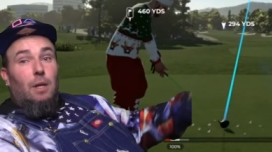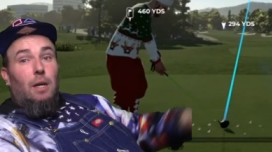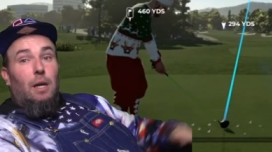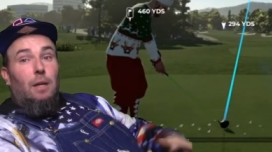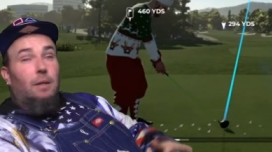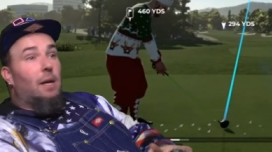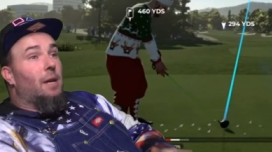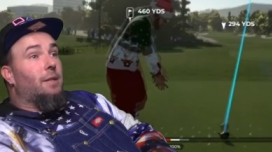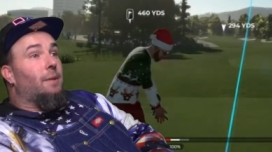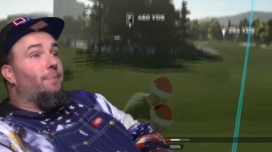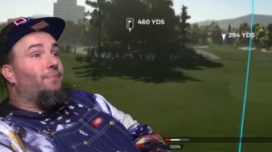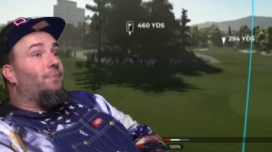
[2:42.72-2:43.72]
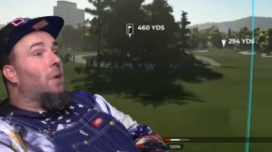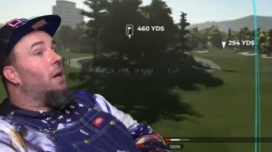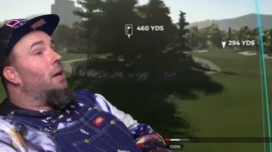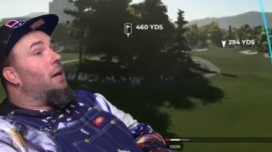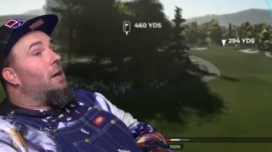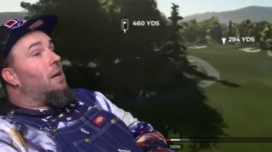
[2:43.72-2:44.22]
and custom.
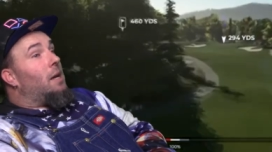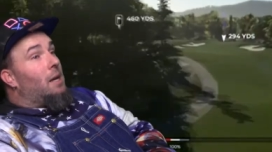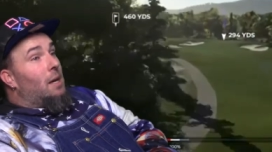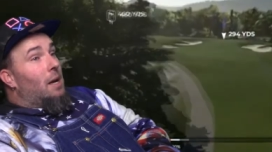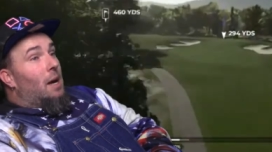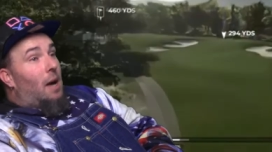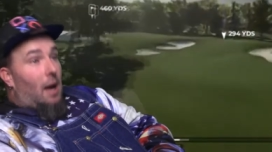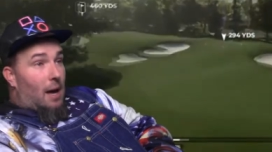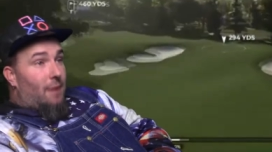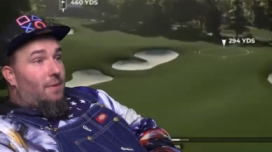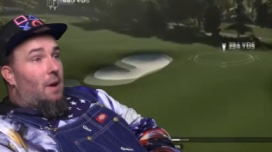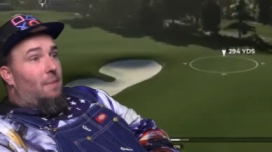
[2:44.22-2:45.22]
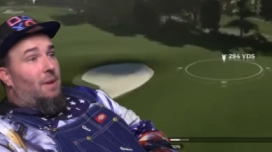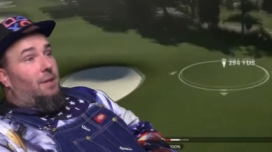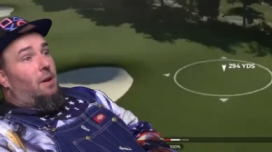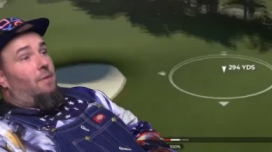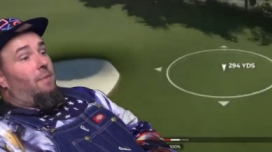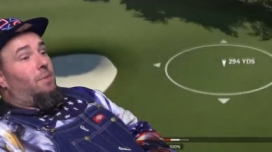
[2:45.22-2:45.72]
I've got
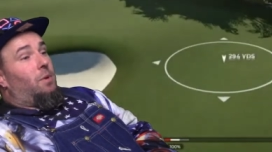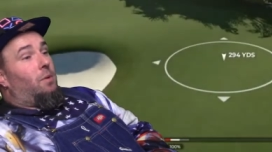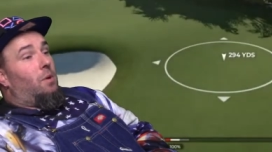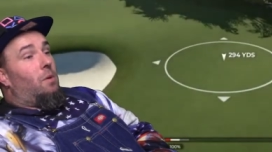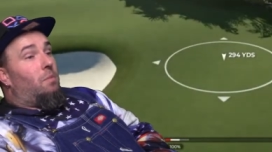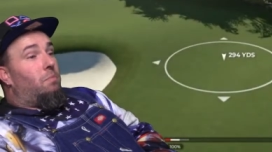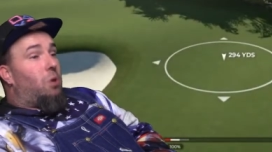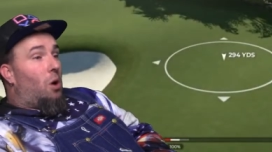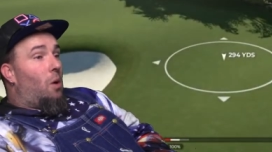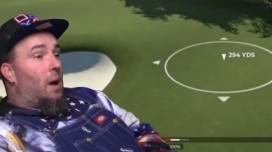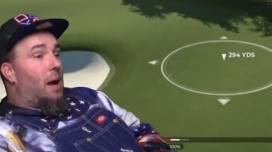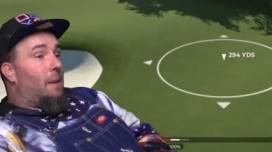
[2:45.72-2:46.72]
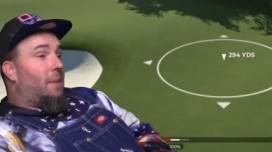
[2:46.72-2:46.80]
myself up to pro am,